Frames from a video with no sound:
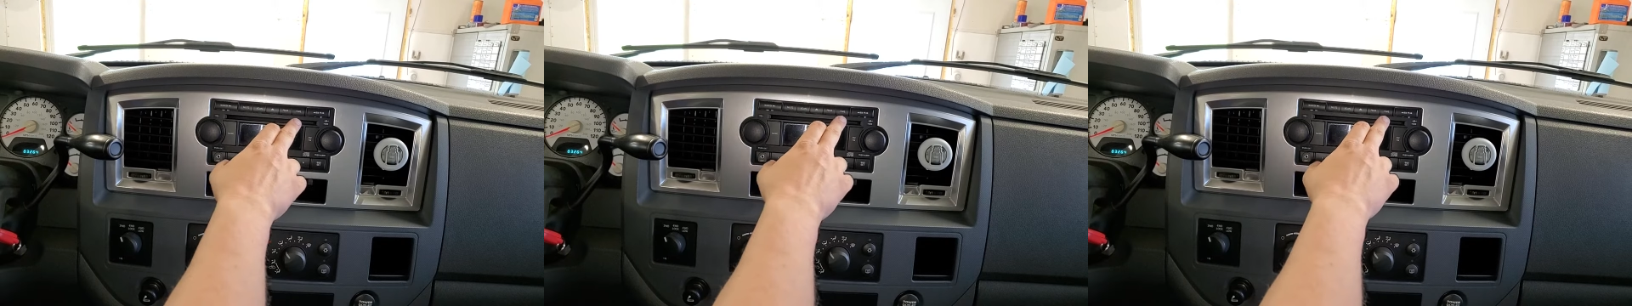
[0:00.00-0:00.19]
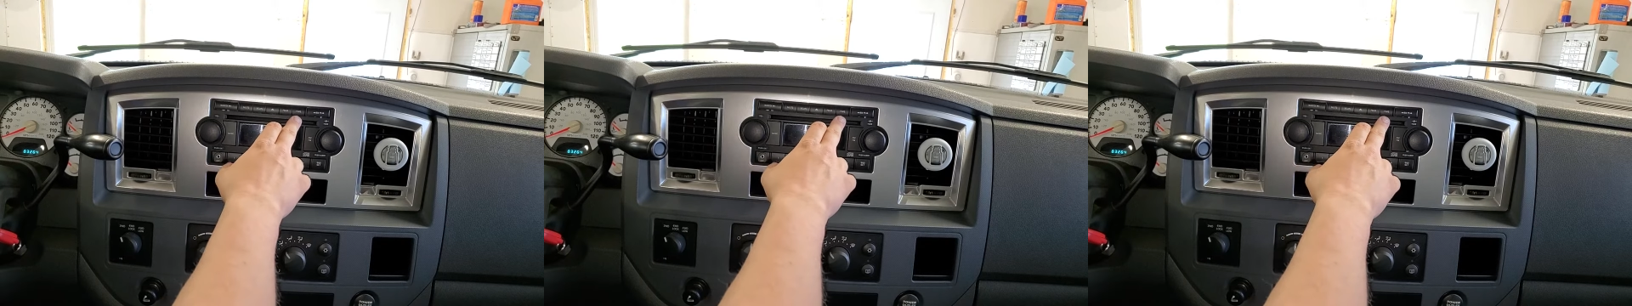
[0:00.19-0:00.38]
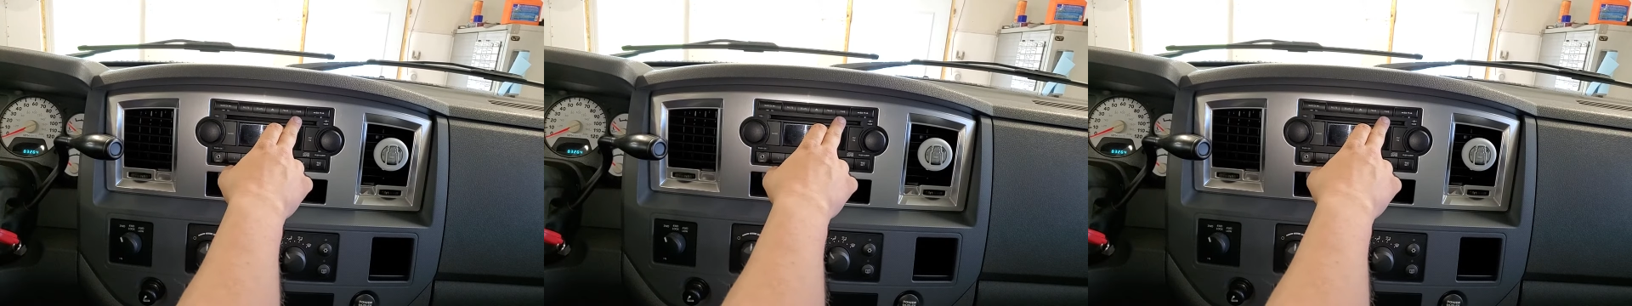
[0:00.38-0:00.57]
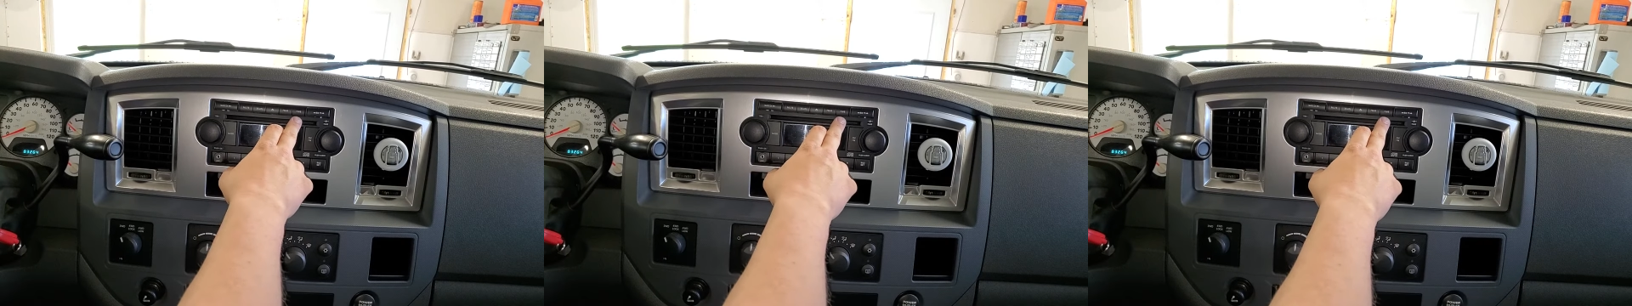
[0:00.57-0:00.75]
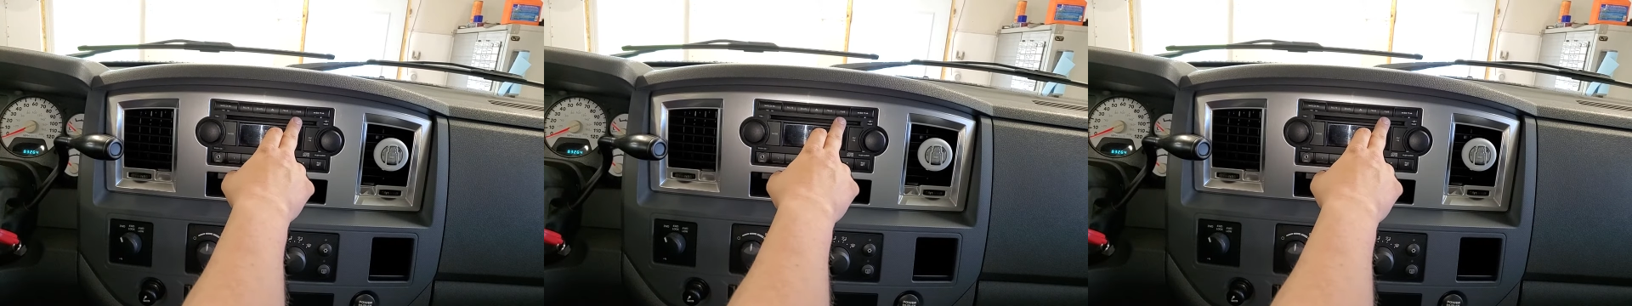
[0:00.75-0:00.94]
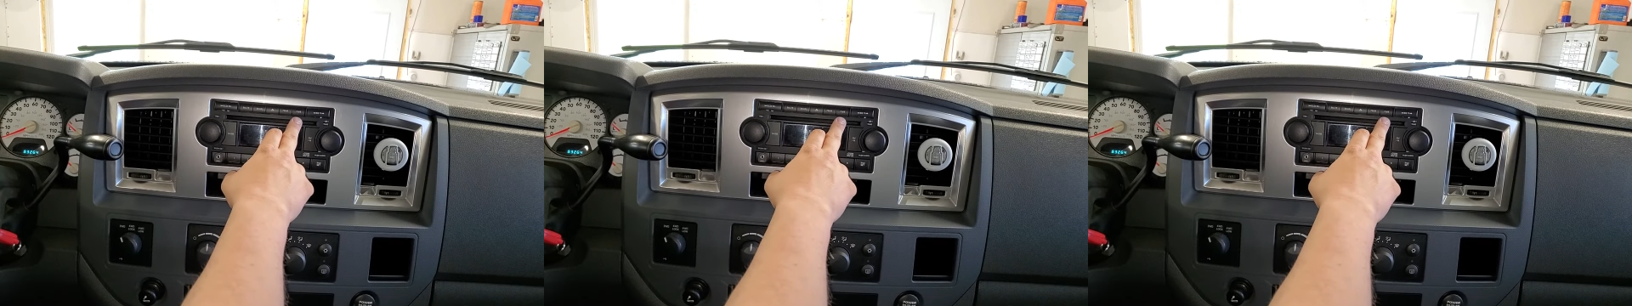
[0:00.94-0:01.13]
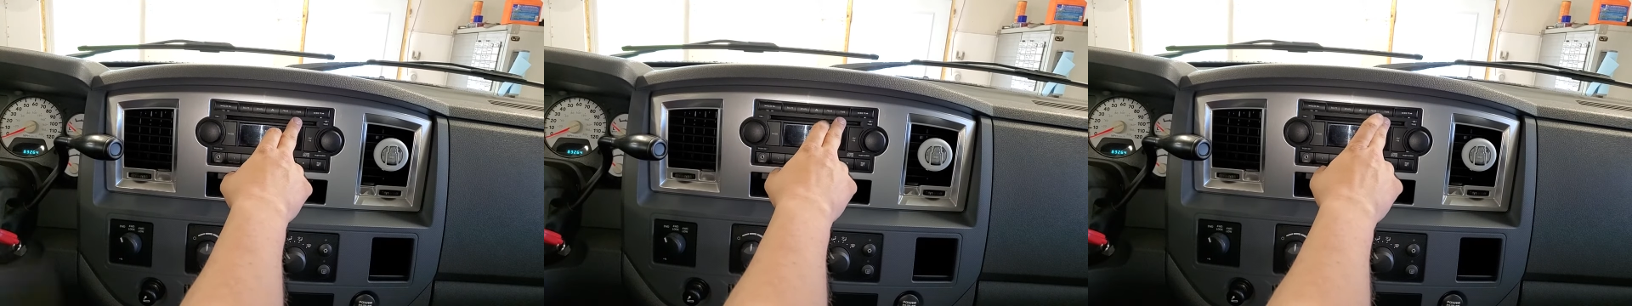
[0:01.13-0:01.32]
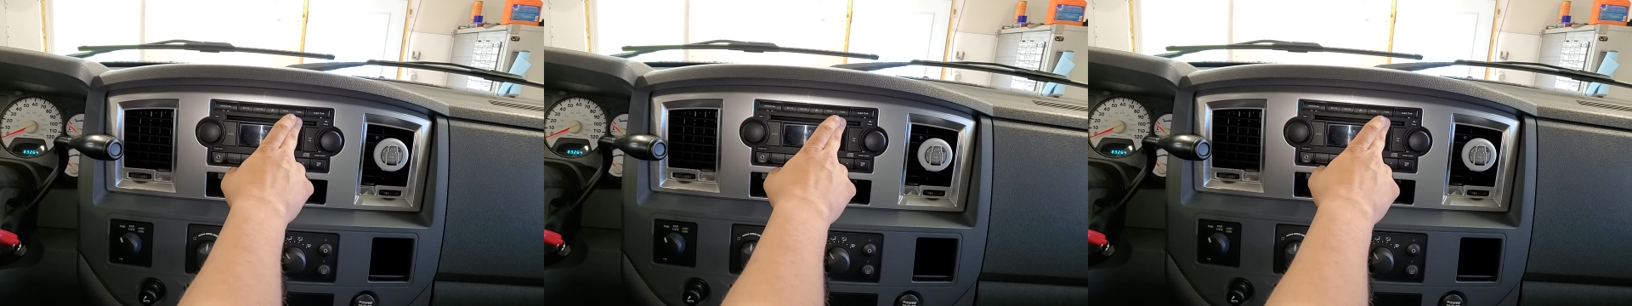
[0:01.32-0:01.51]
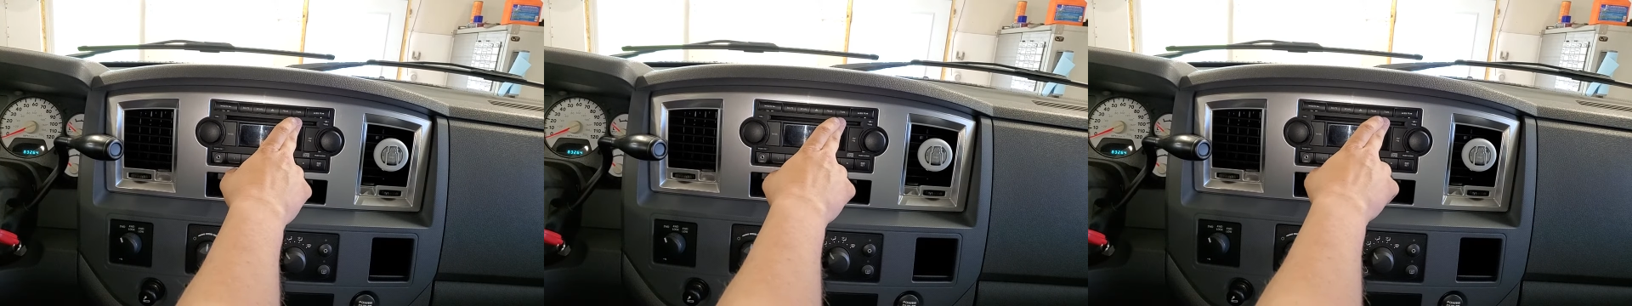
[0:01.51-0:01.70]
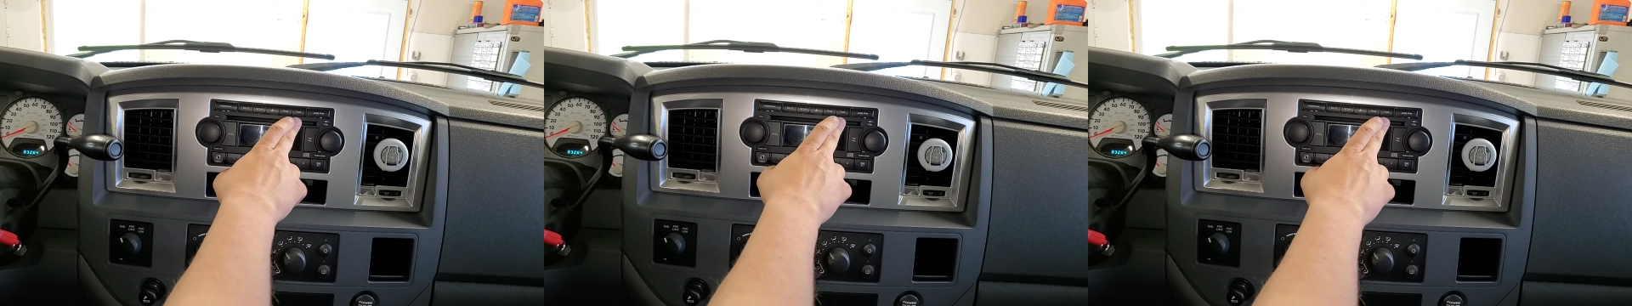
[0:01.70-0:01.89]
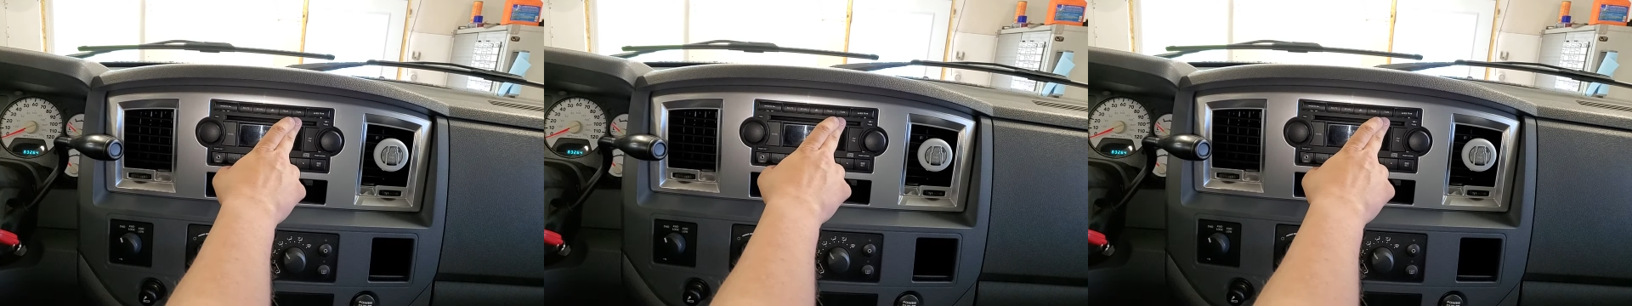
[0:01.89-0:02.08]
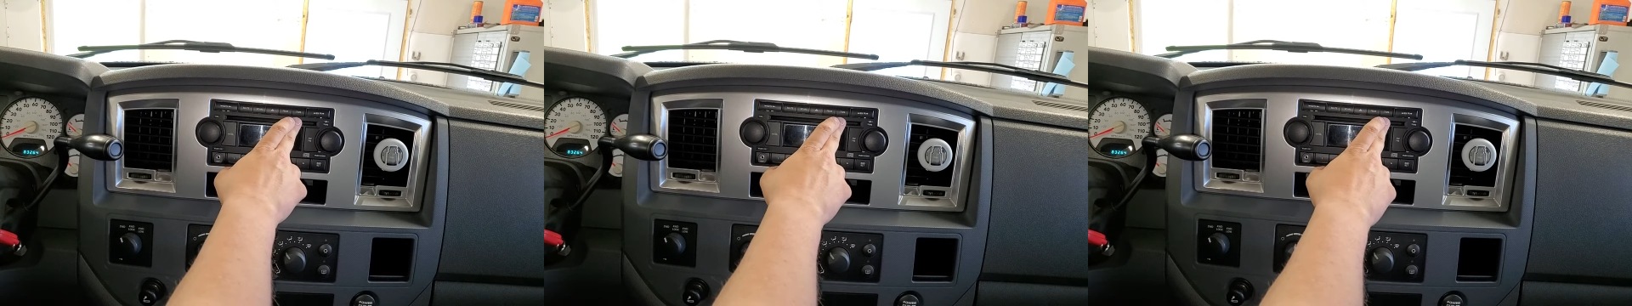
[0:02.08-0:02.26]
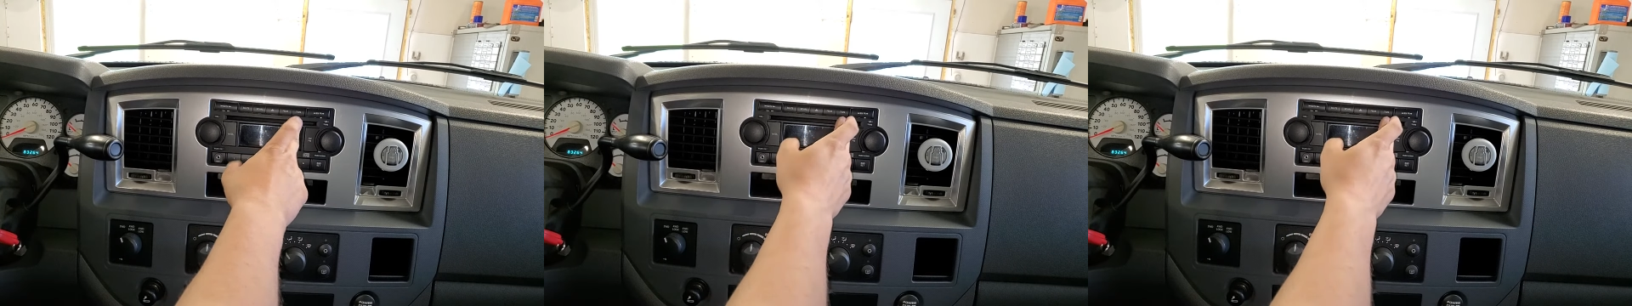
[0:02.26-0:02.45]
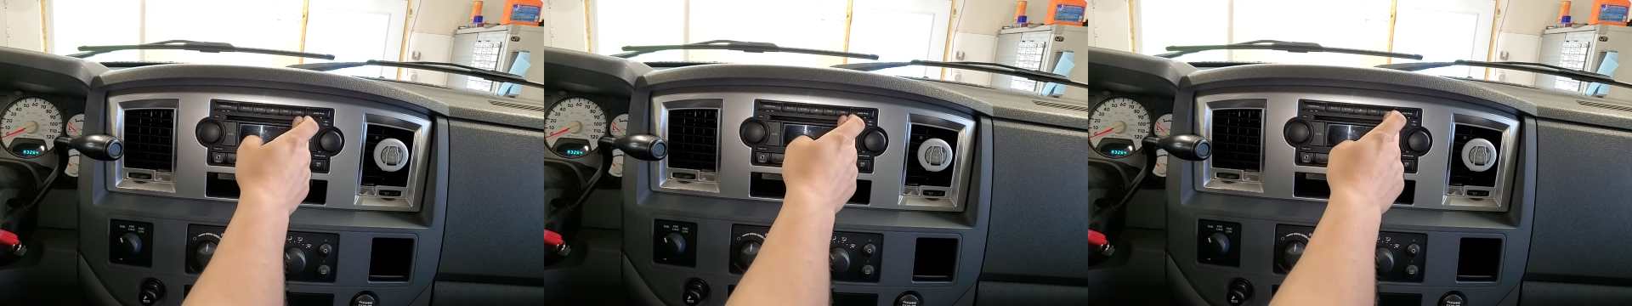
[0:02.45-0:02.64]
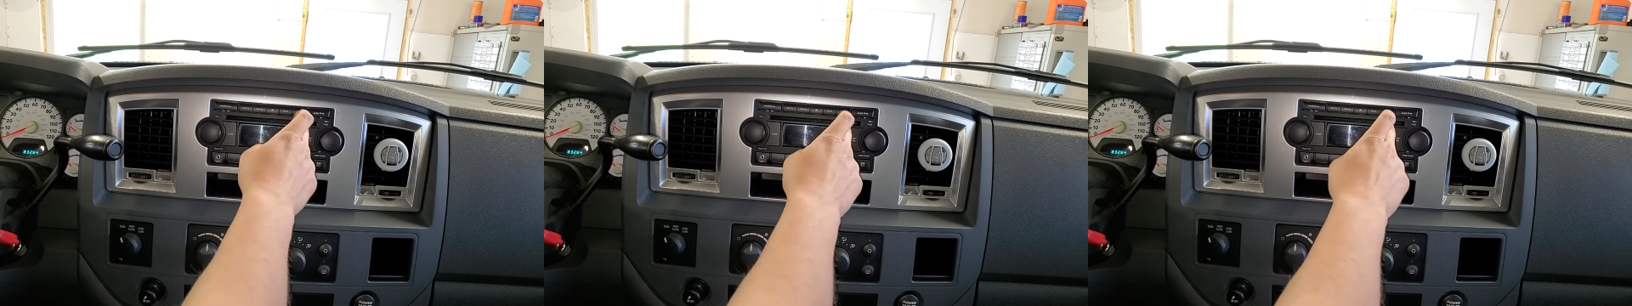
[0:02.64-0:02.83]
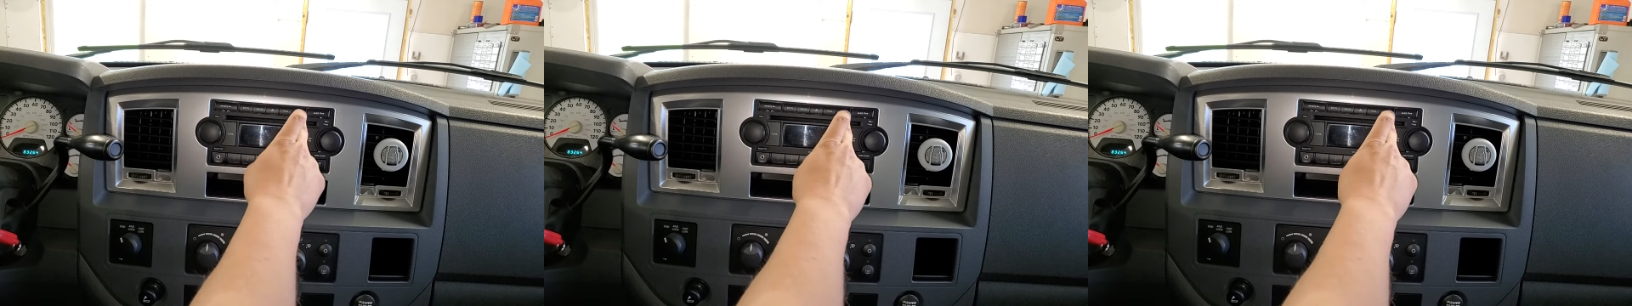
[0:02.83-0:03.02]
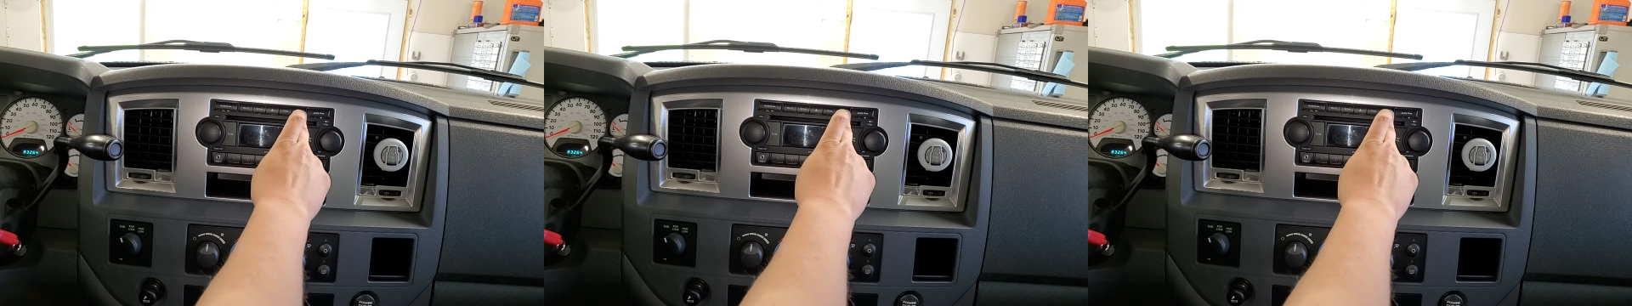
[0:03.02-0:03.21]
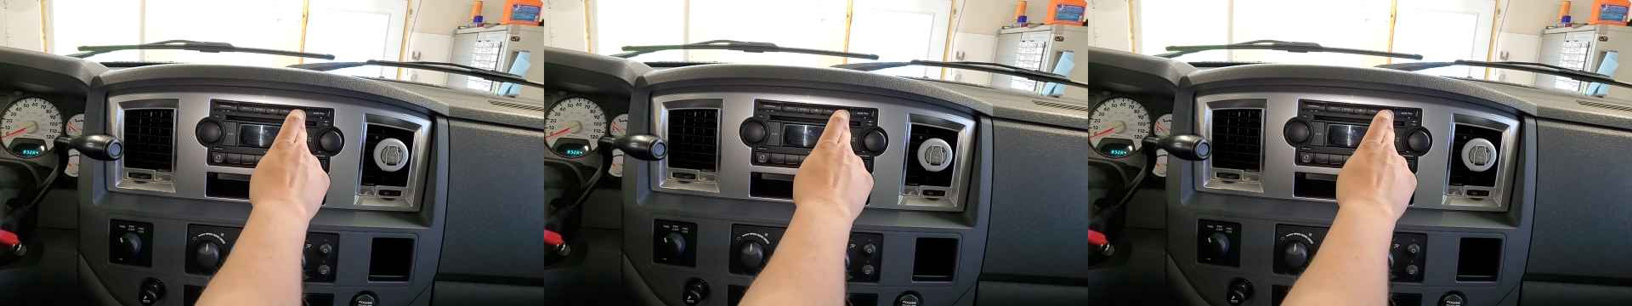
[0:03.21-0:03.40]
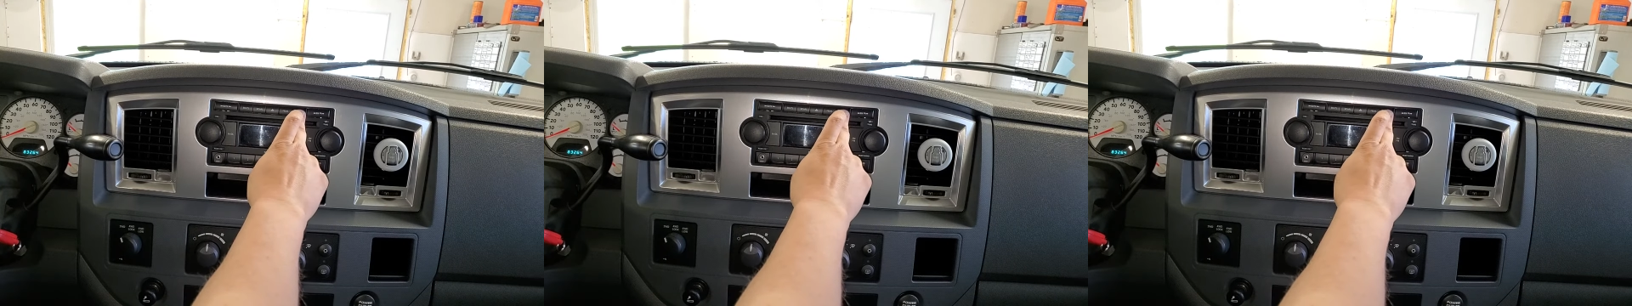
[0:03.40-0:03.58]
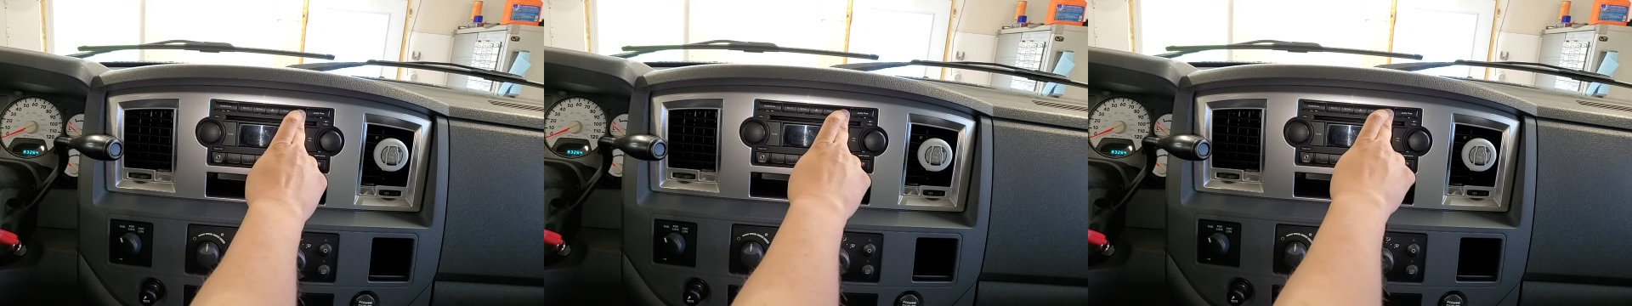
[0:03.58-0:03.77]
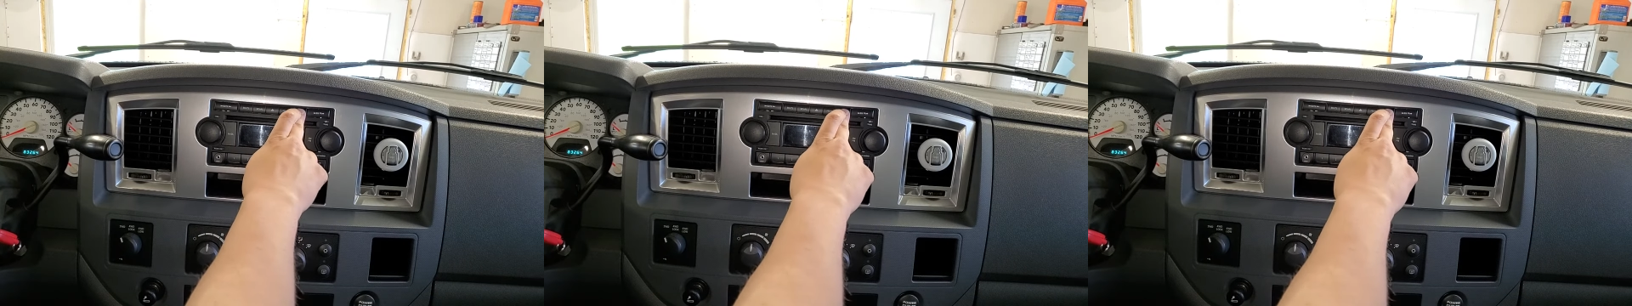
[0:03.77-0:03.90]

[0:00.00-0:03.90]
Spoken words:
No face is visible, so there are no lips to read.